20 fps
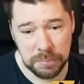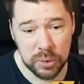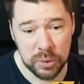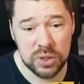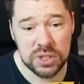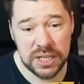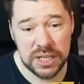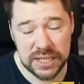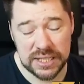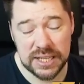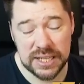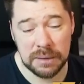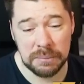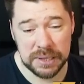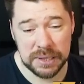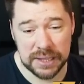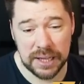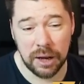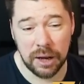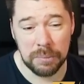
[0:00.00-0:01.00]
Bundesliga centre
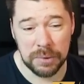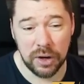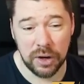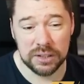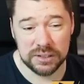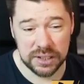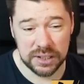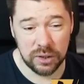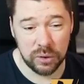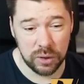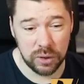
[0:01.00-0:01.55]
mid now would be ideal.